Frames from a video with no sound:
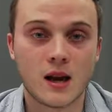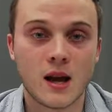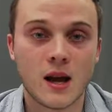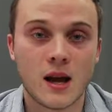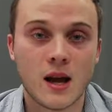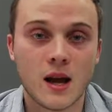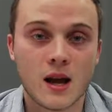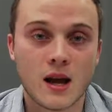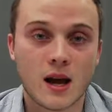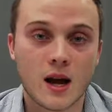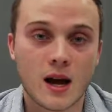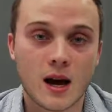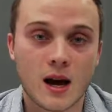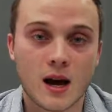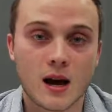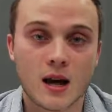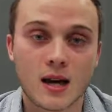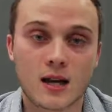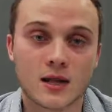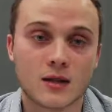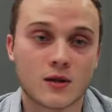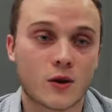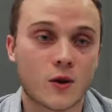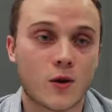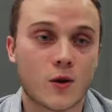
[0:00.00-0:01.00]
It
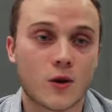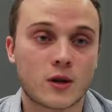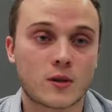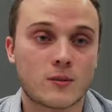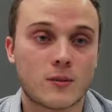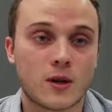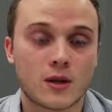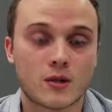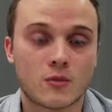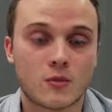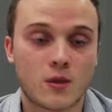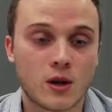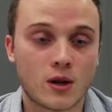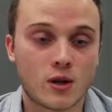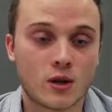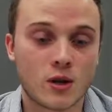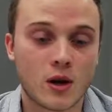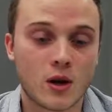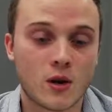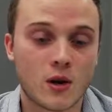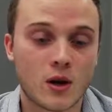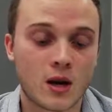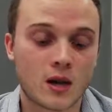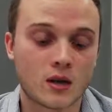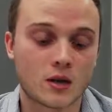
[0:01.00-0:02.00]
has a low expense
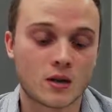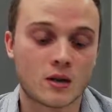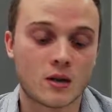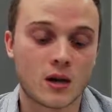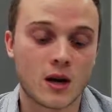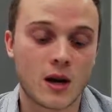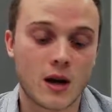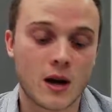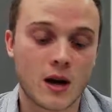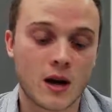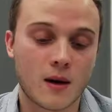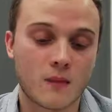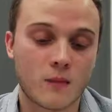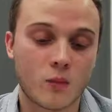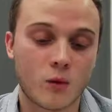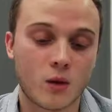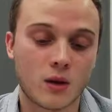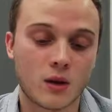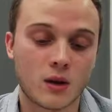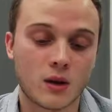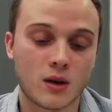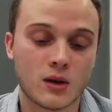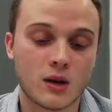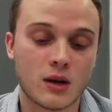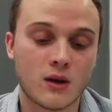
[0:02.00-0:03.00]
ratio, it has
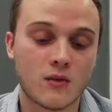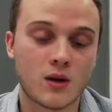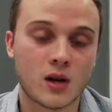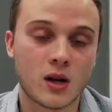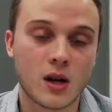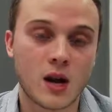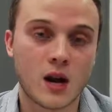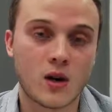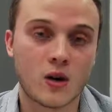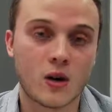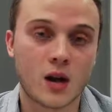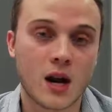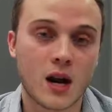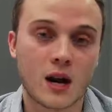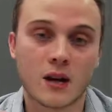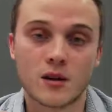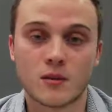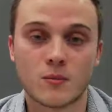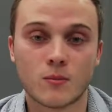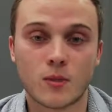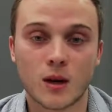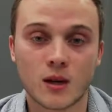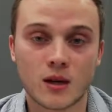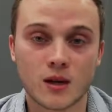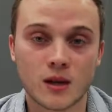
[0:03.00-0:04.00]
really good dividend yield, and
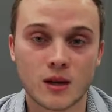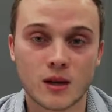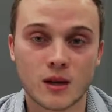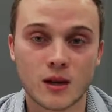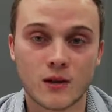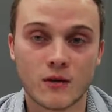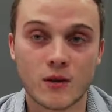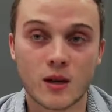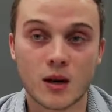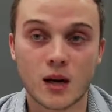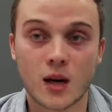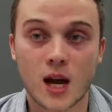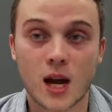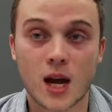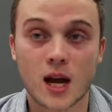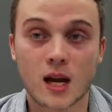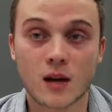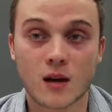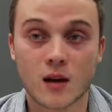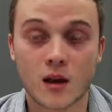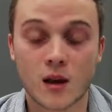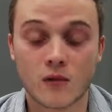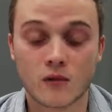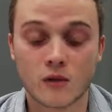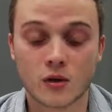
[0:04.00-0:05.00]
has a monthly dividend, and
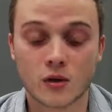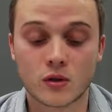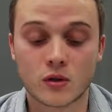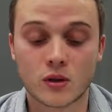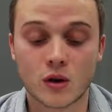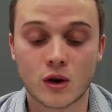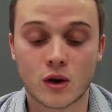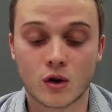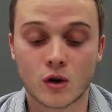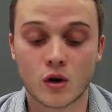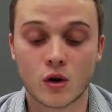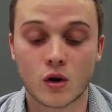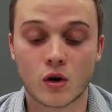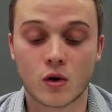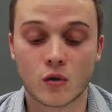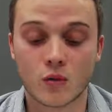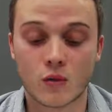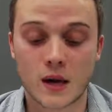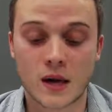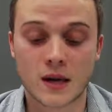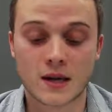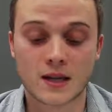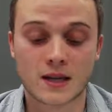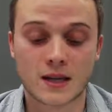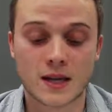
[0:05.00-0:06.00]
it covers a good
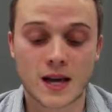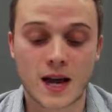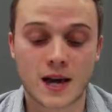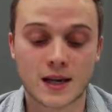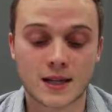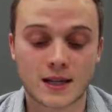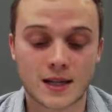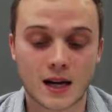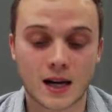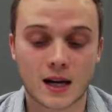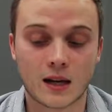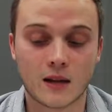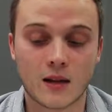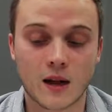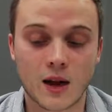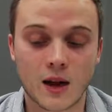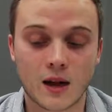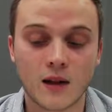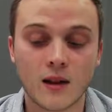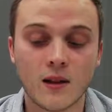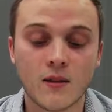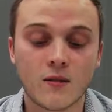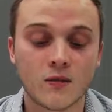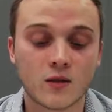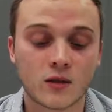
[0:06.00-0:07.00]
array of stocks that I
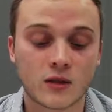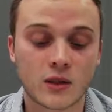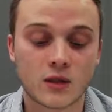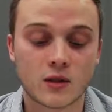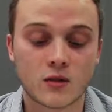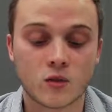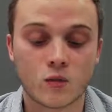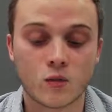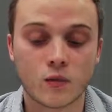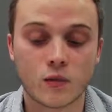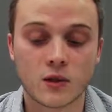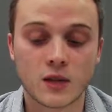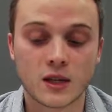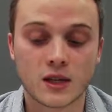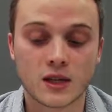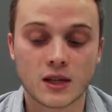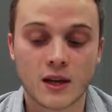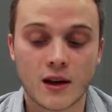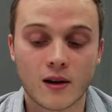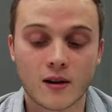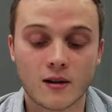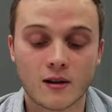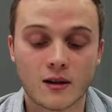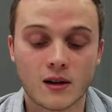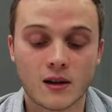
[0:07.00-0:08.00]
like. So it's a really
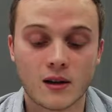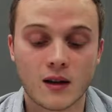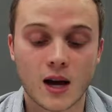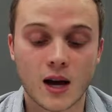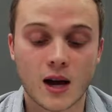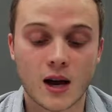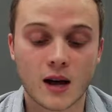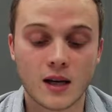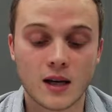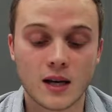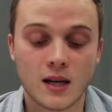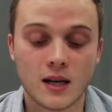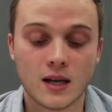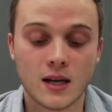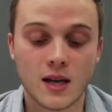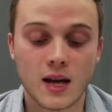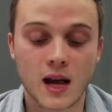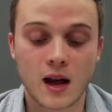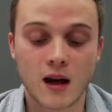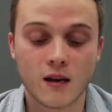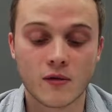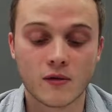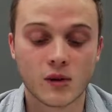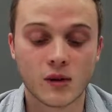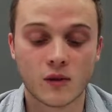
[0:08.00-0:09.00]
solid
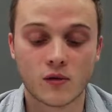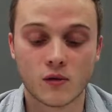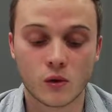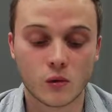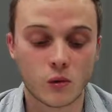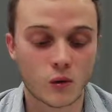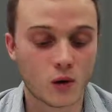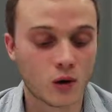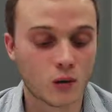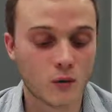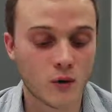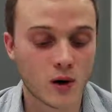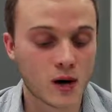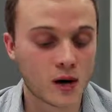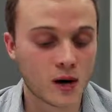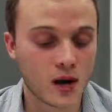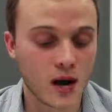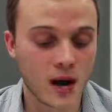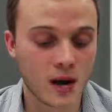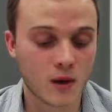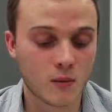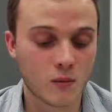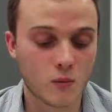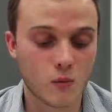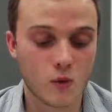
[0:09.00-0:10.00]
ETF. If you really wanted
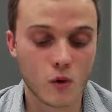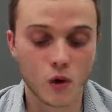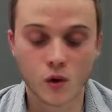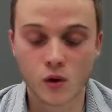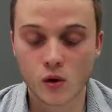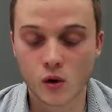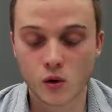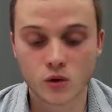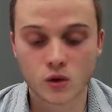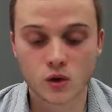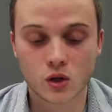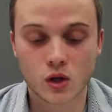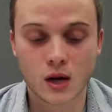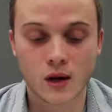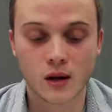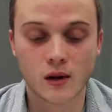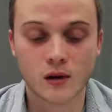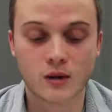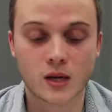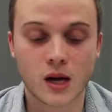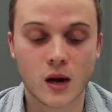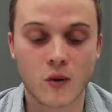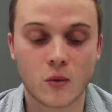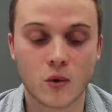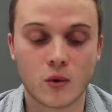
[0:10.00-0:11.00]
to add more of those
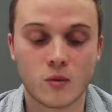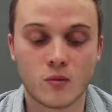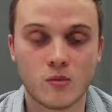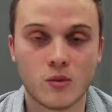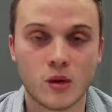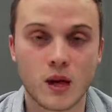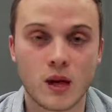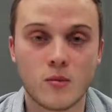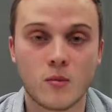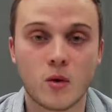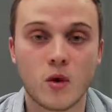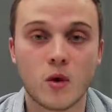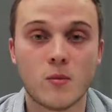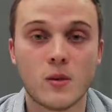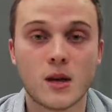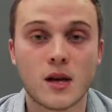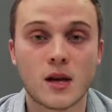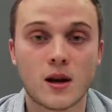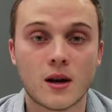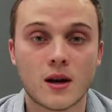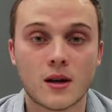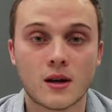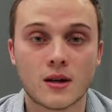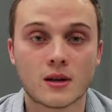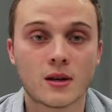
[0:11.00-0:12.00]
shares, I wouldn't blame you,
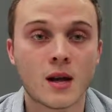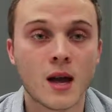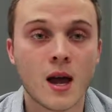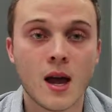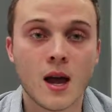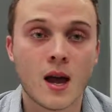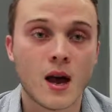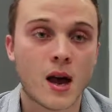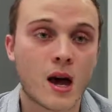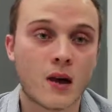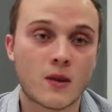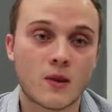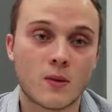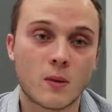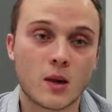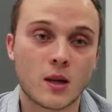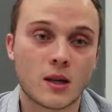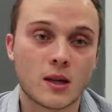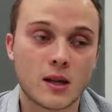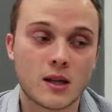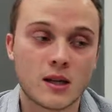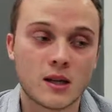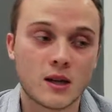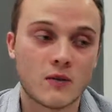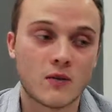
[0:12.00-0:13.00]
because of the
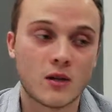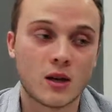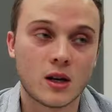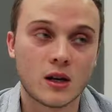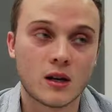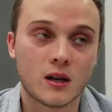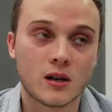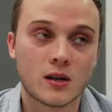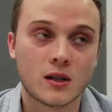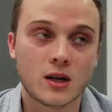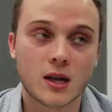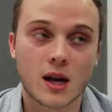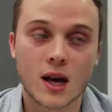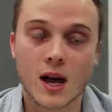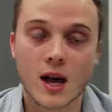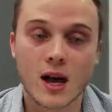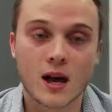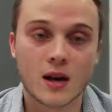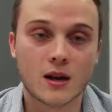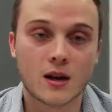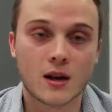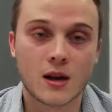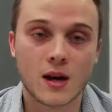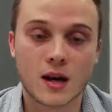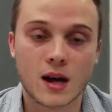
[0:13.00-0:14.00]
monthly dividends
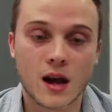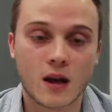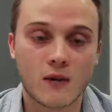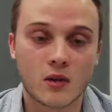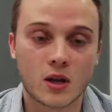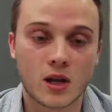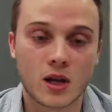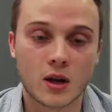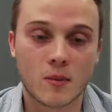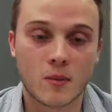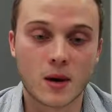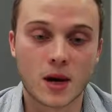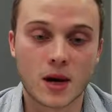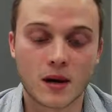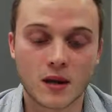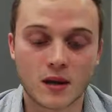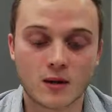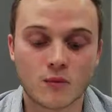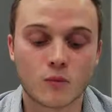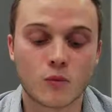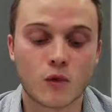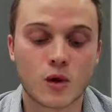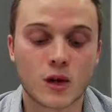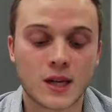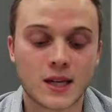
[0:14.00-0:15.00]
and like everything about
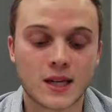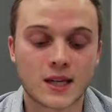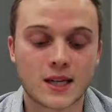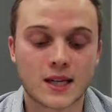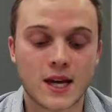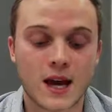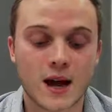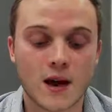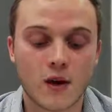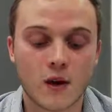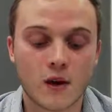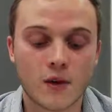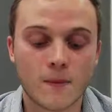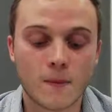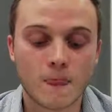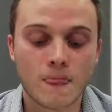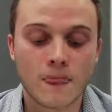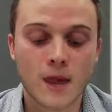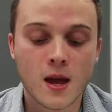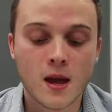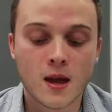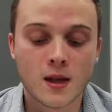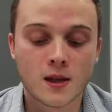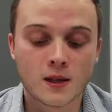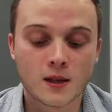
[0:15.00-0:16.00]
it's pretty solid.
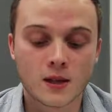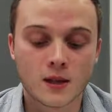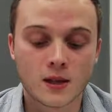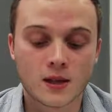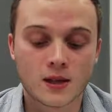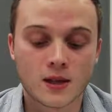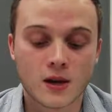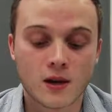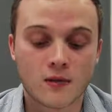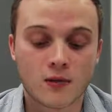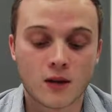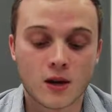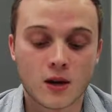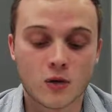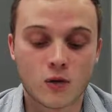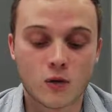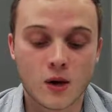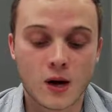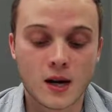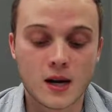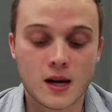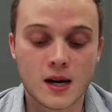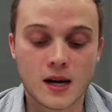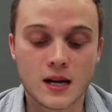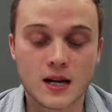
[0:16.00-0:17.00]
So that's definitely a
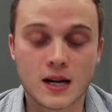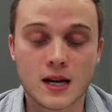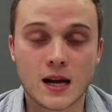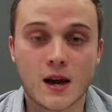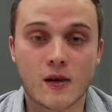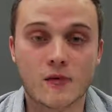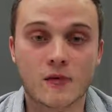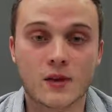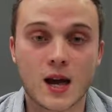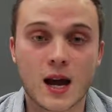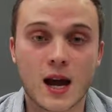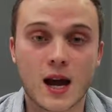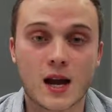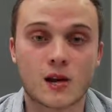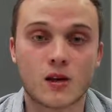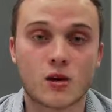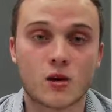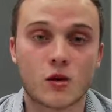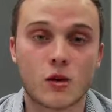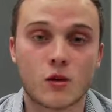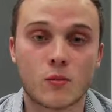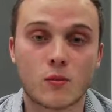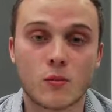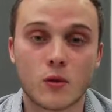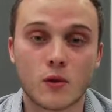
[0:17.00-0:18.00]
great ETF to add
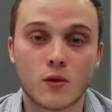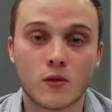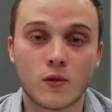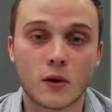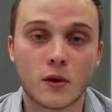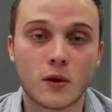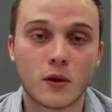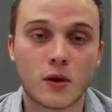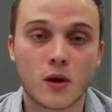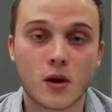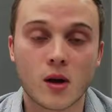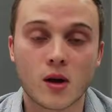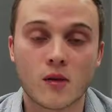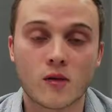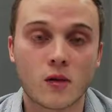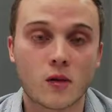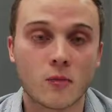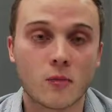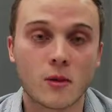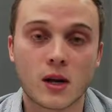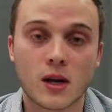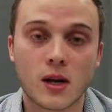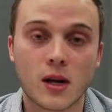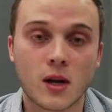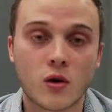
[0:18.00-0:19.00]
to your portfolio if
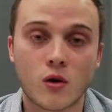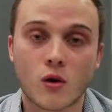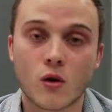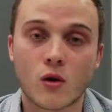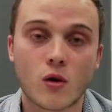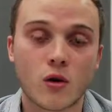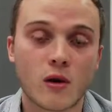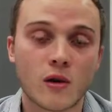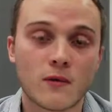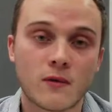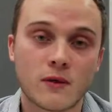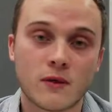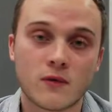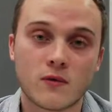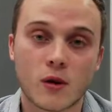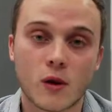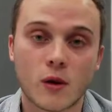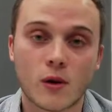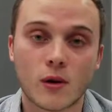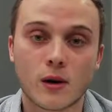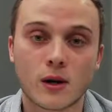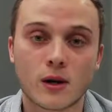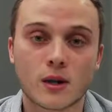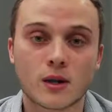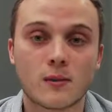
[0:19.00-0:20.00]
you're a beginner or even if
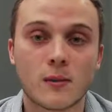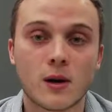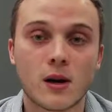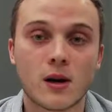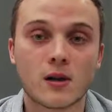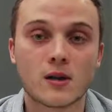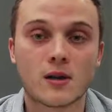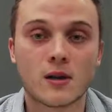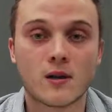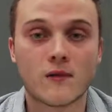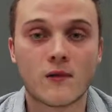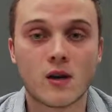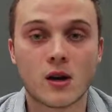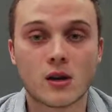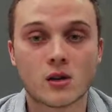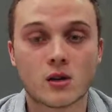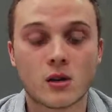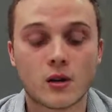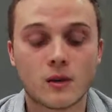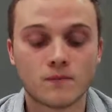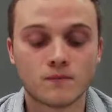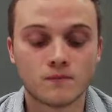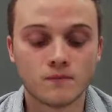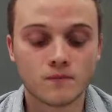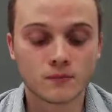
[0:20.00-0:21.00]
you're an experienced
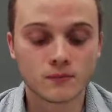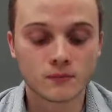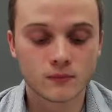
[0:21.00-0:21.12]
investor.